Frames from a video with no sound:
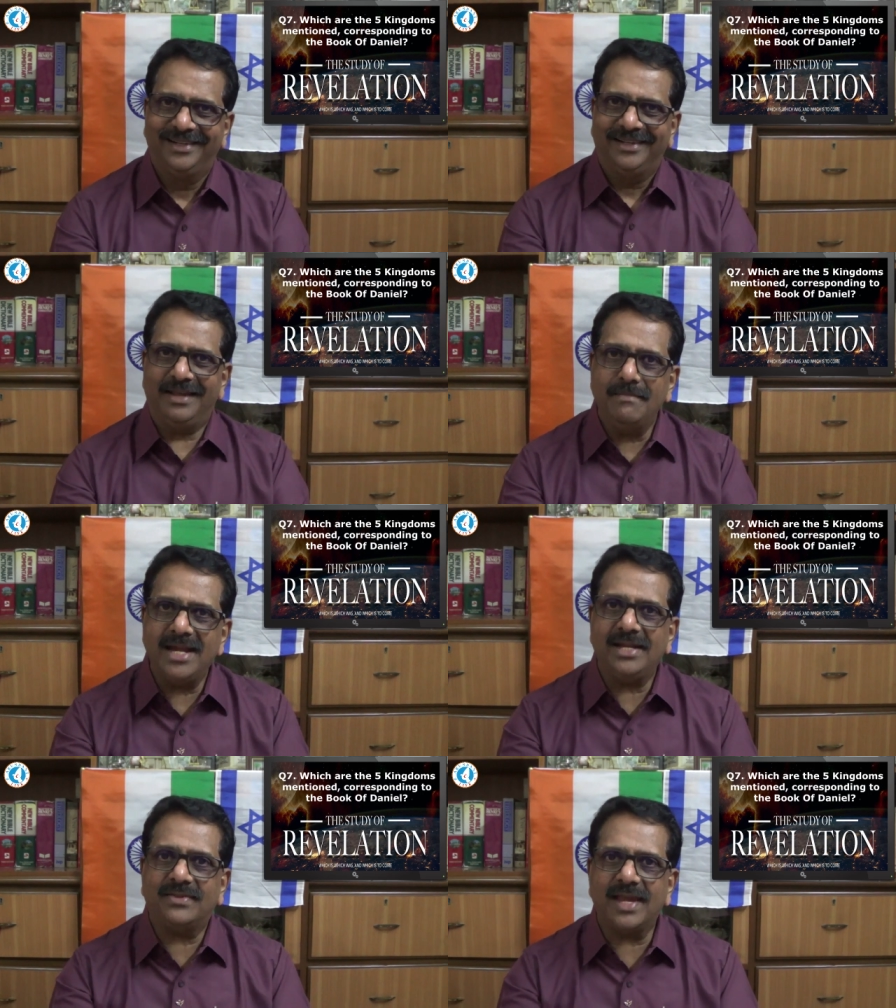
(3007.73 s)
There are
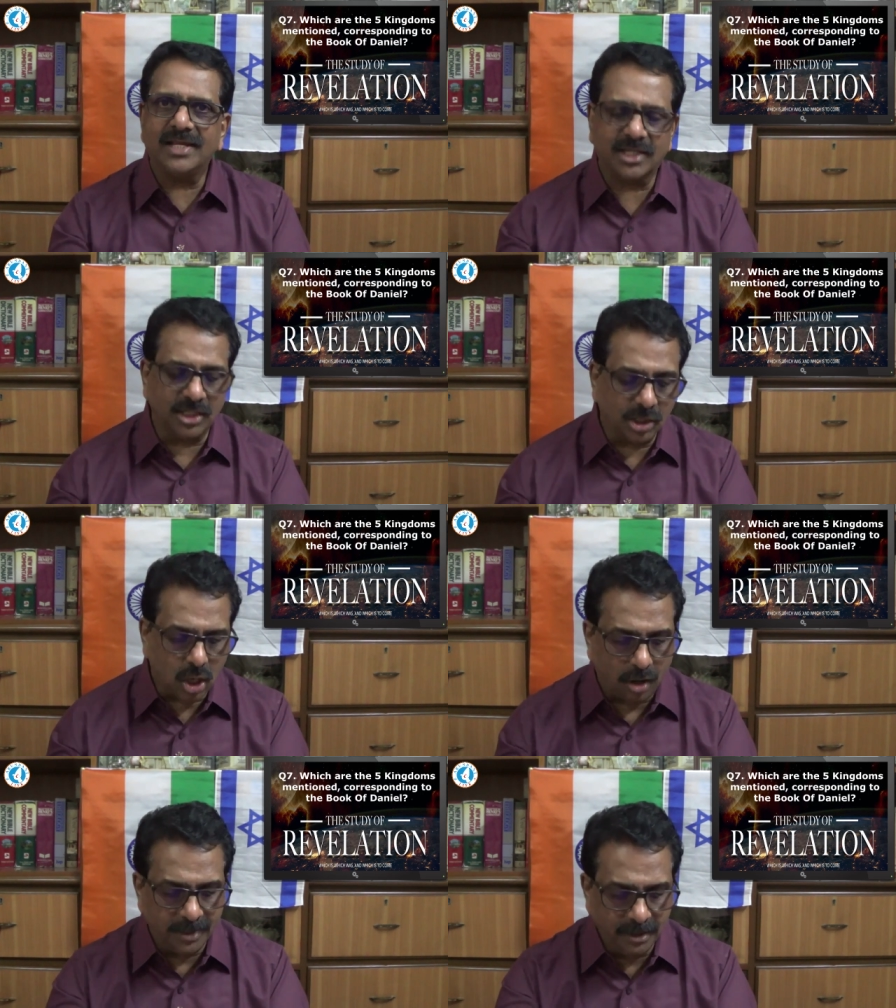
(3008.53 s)
many things in
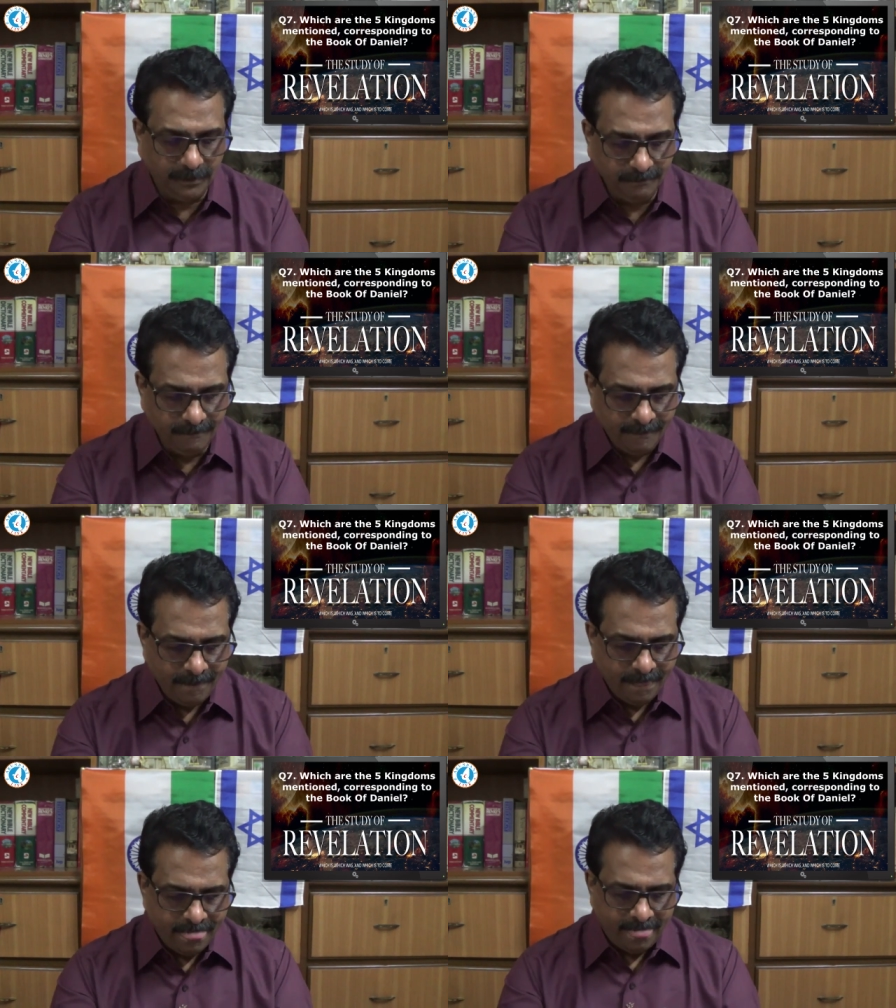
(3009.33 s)
common
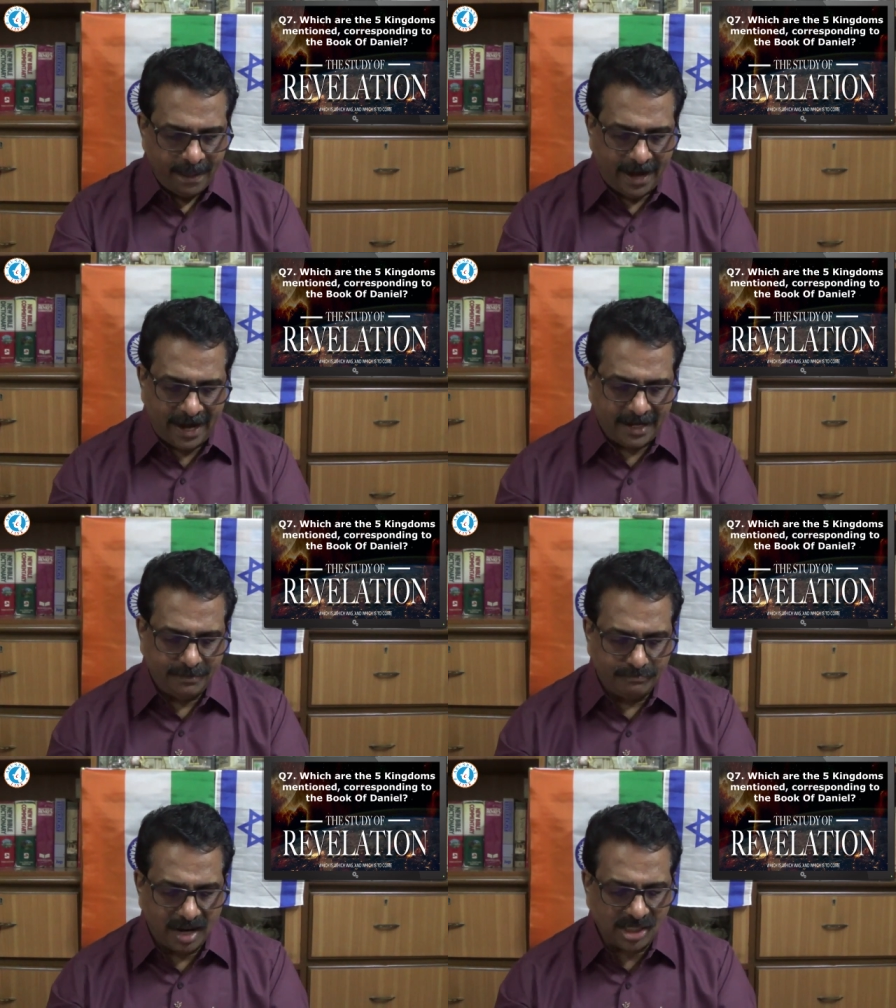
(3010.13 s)
and
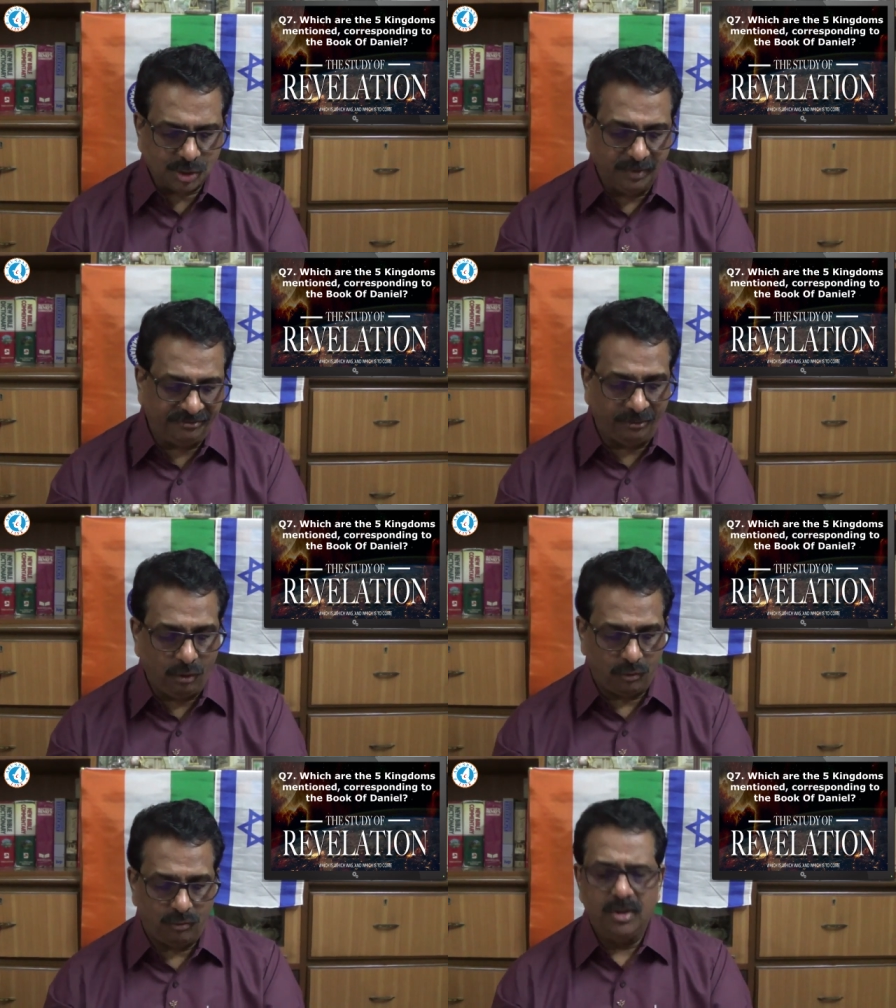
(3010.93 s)
much before,